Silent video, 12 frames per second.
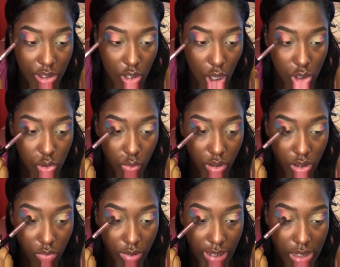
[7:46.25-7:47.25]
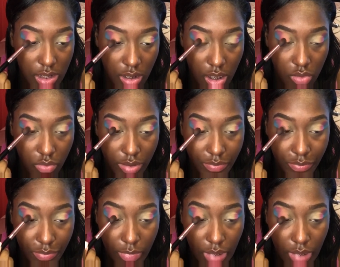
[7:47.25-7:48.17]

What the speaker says: is also a good one. That's another one.